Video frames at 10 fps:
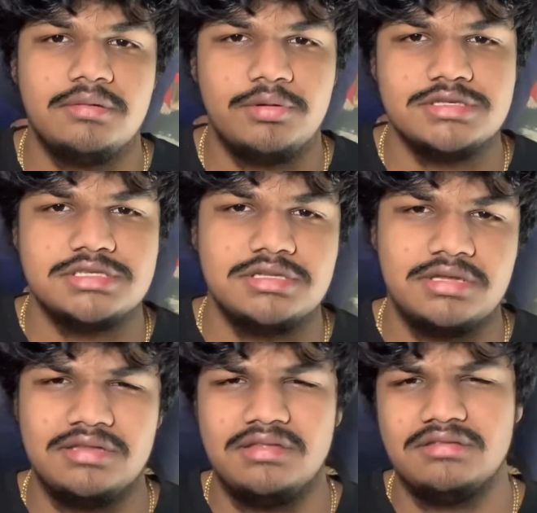president, I
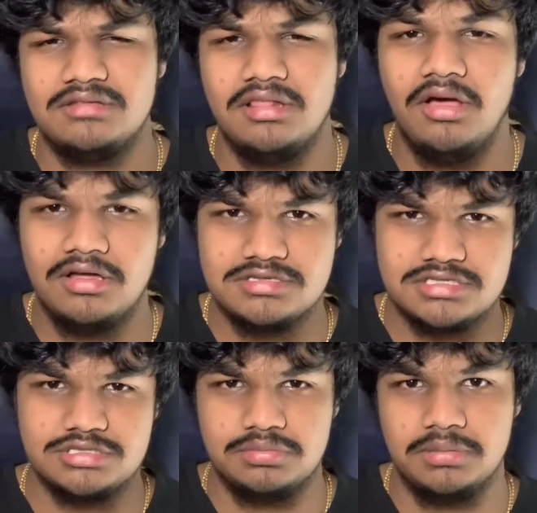think that the laws
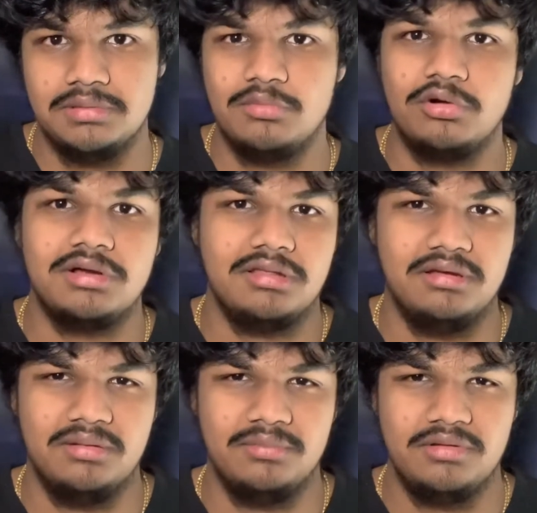should be a bit more
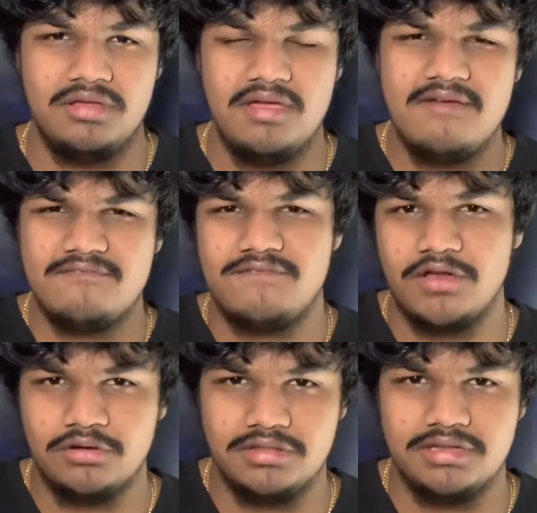
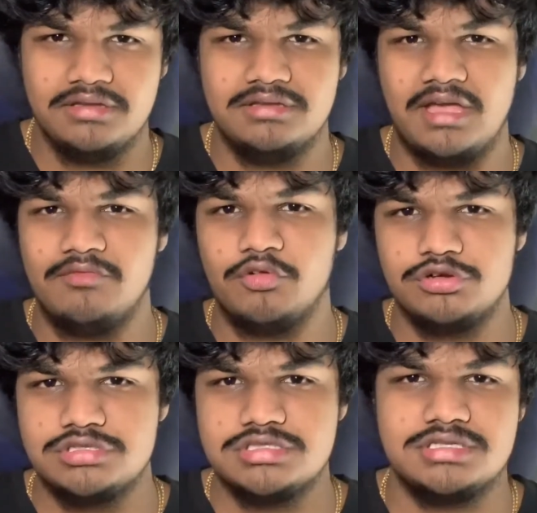fairly
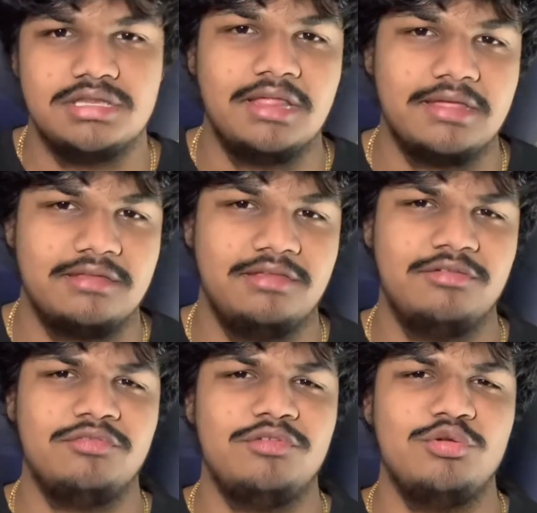diverse. Like
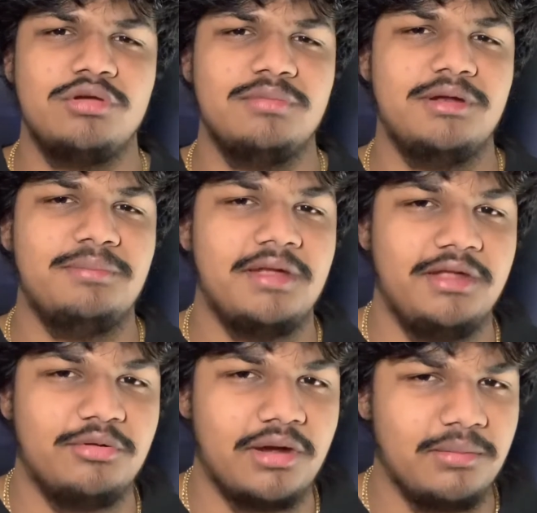if you commit a petty
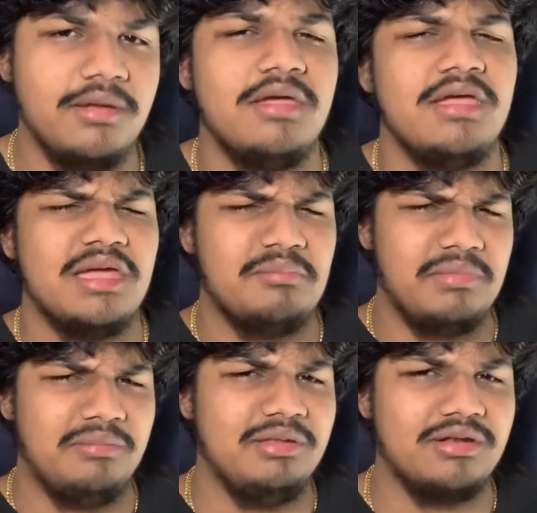crime,
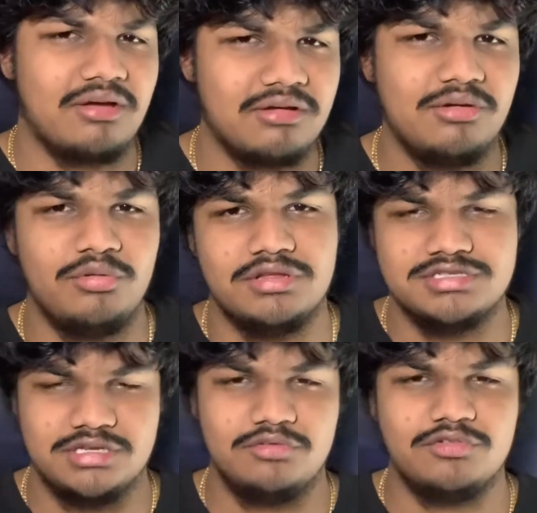maybe not going to
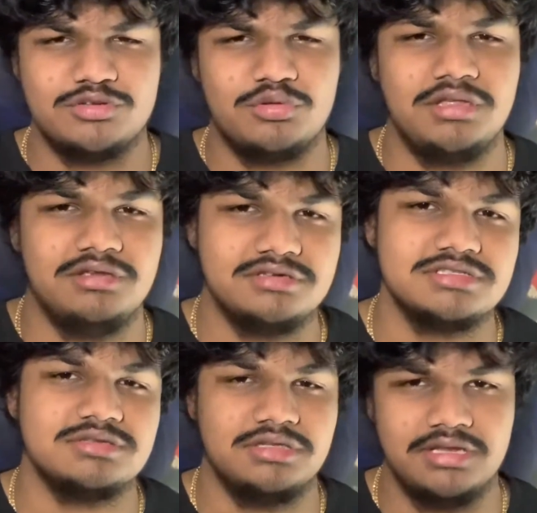jail for 20 years is
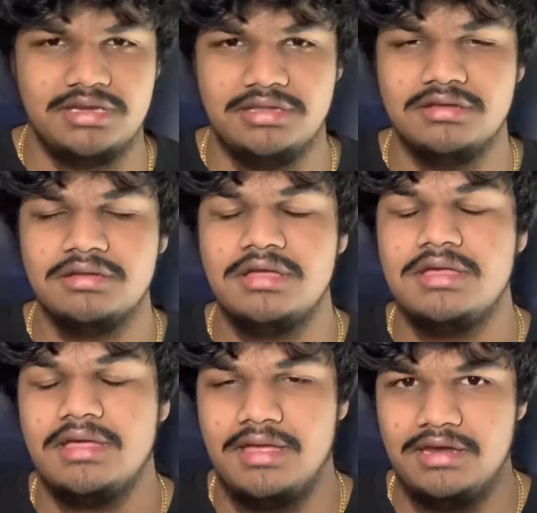a good idea.
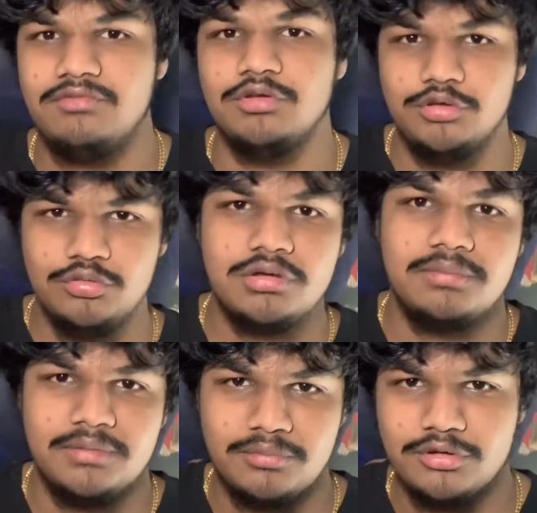And if you do
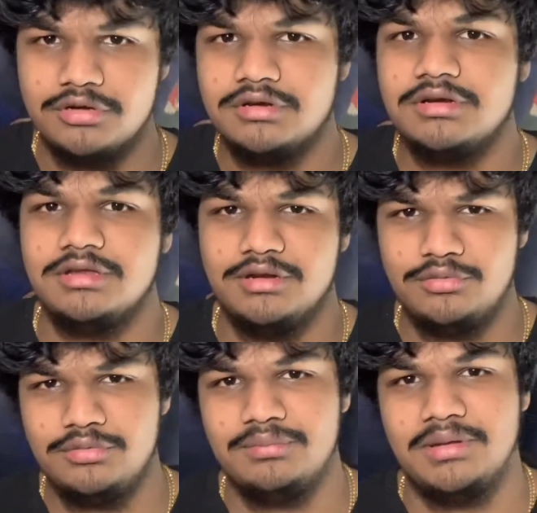commit murder, you know,
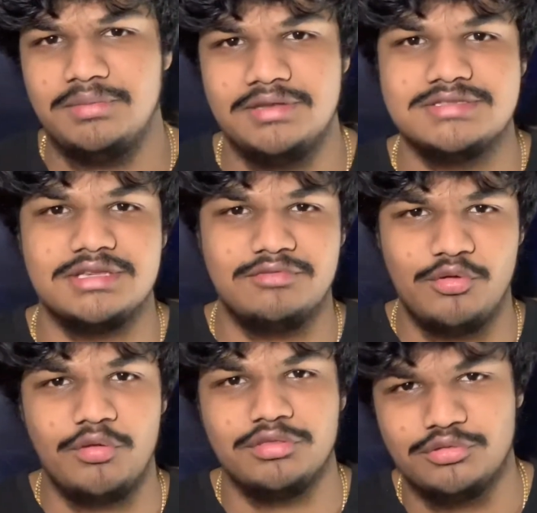maybe instead of
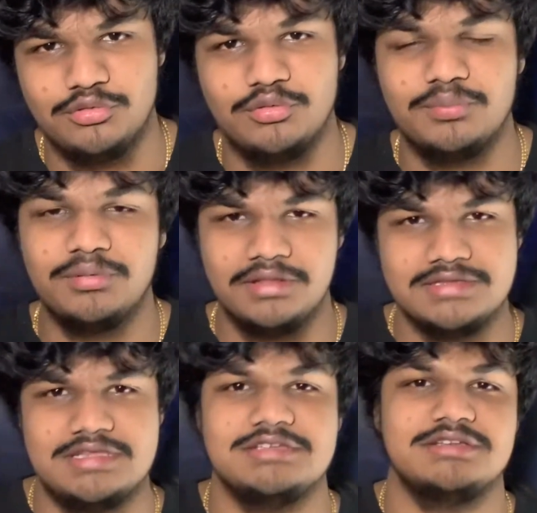going through police
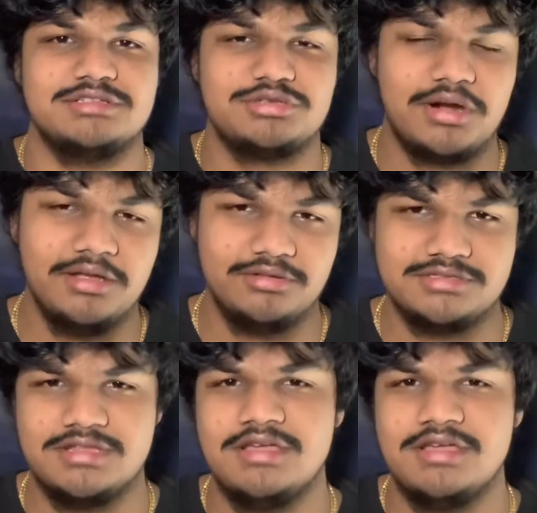station trials,